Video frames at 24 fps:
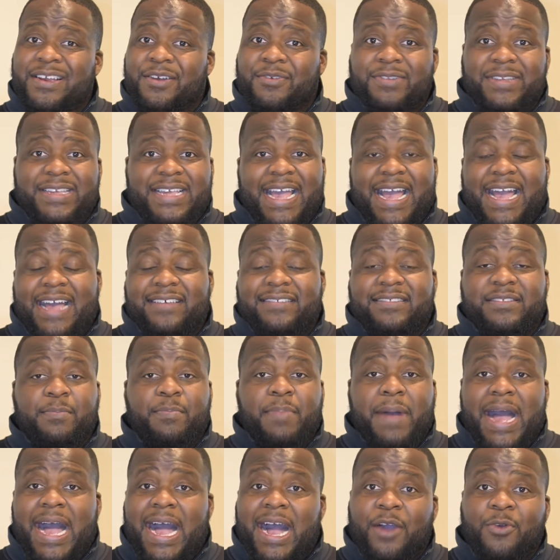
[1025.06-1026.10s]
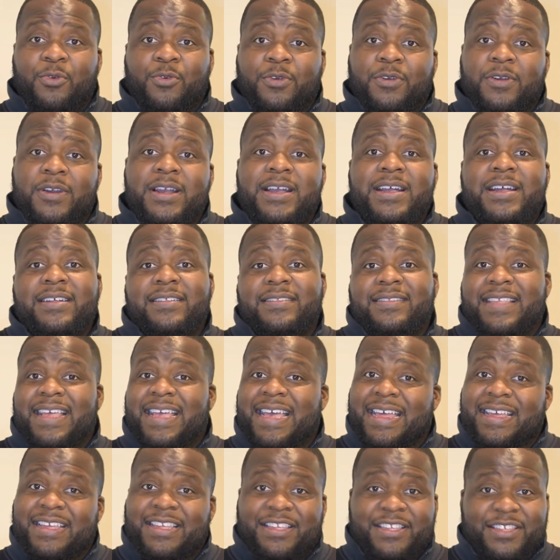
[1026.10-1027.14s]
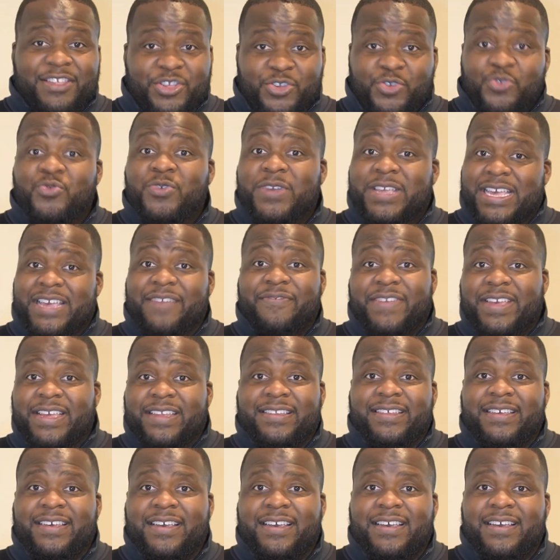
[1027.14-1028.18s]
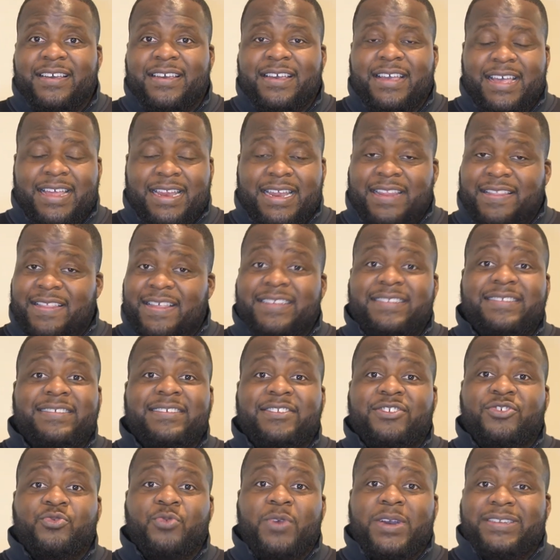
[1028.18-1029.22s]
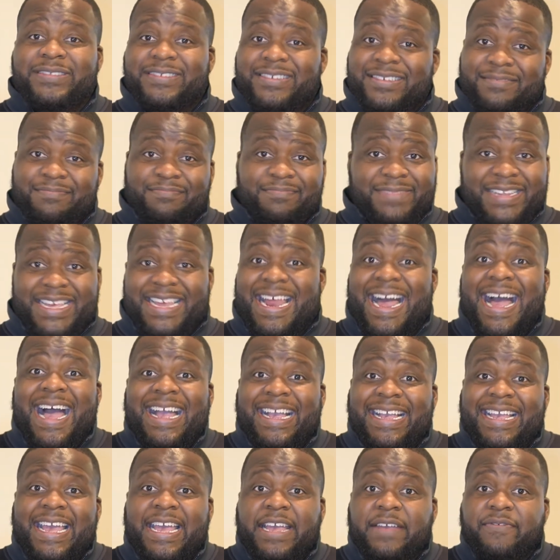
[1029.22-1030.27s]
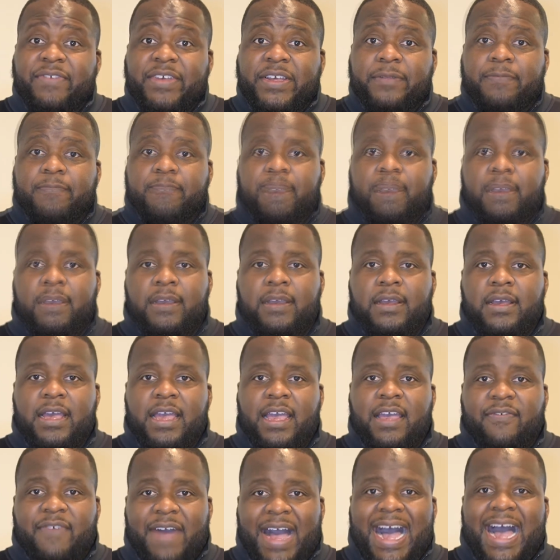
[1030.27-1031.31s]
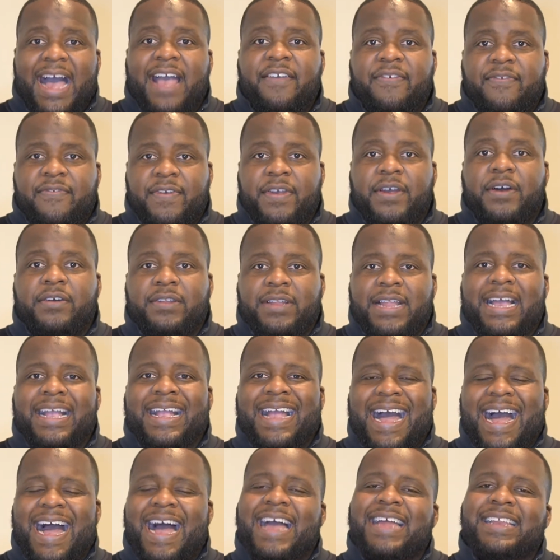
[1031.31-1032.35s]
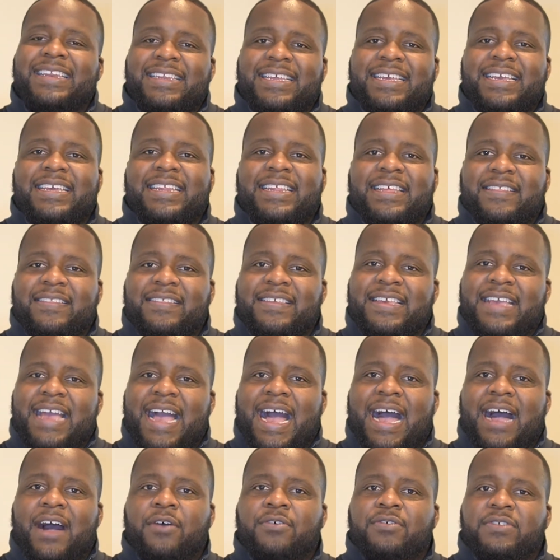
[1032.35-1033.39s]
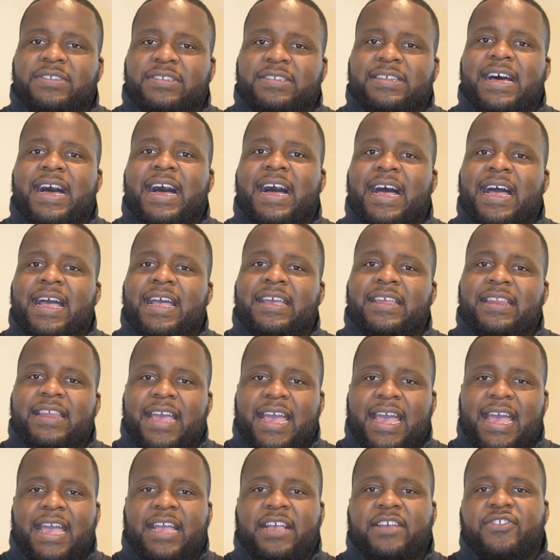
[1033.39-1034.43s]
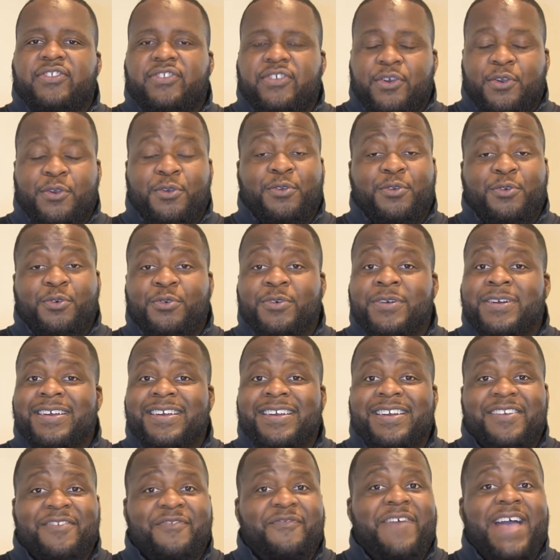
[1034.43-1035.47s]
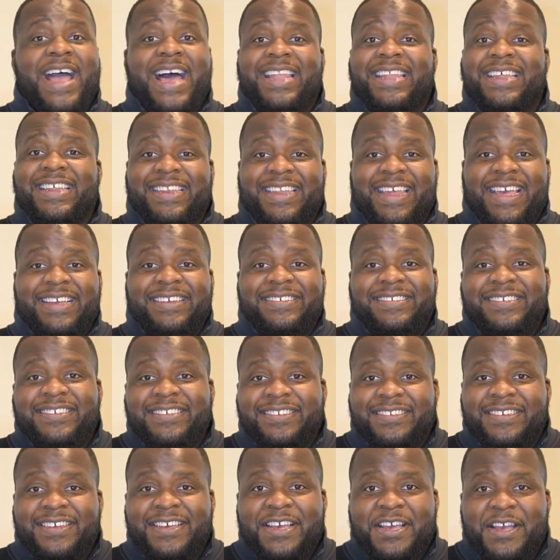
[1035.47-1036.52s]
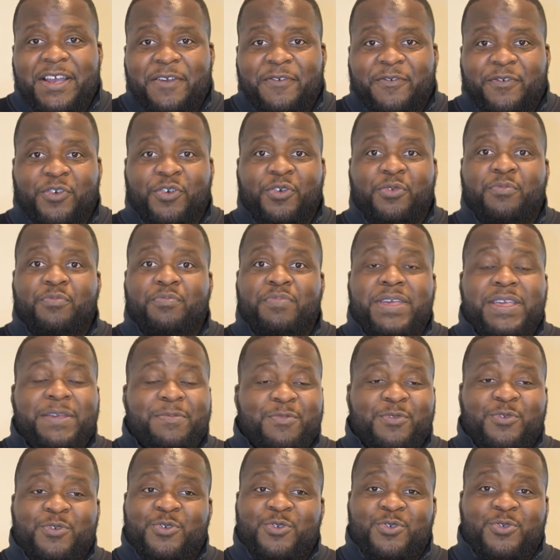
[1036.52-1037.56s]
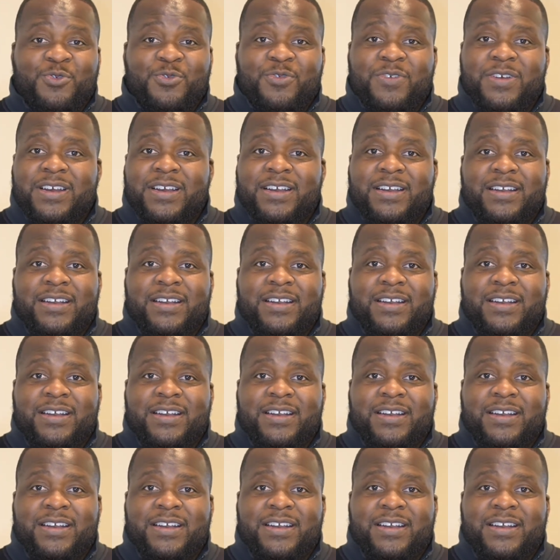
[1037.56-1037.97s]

only has the power that you give it. And in this situation, that I gave it. If I felt like I needed the outside external validation from people who,